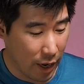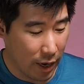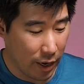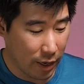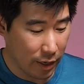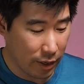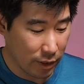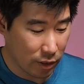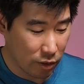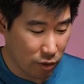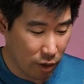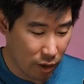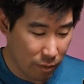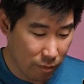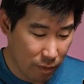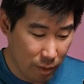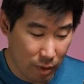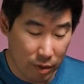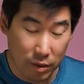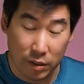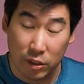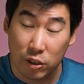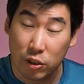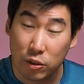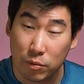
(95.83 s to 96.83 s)
And it's got a bit
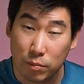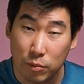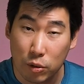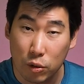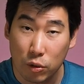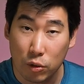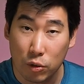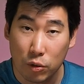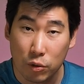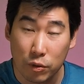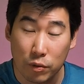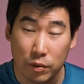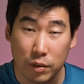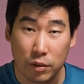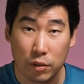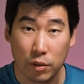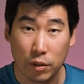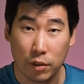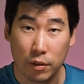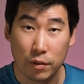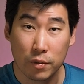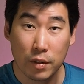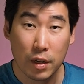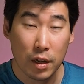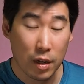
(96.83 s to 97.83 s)
of smooth
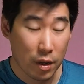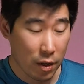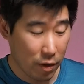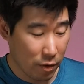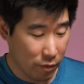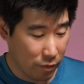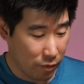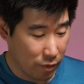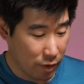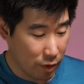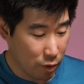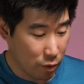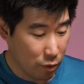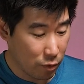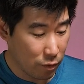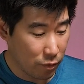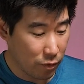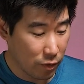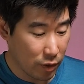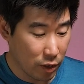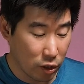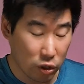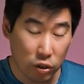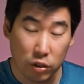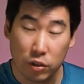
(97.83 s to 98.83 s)
sort of feel
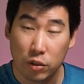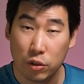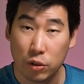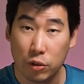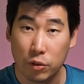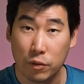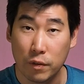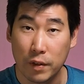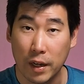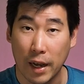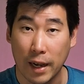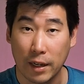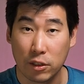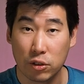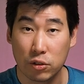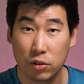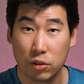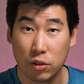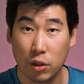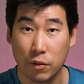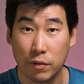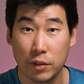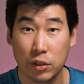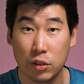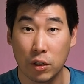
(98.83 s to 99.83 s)
finish to the actual
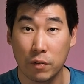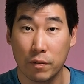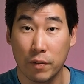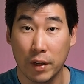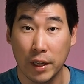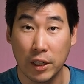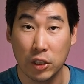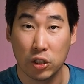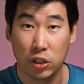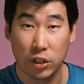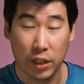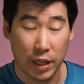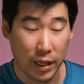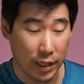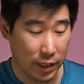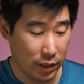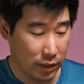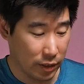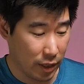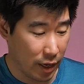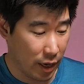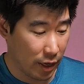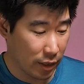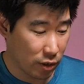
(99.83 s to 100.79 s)
surface of each keys there,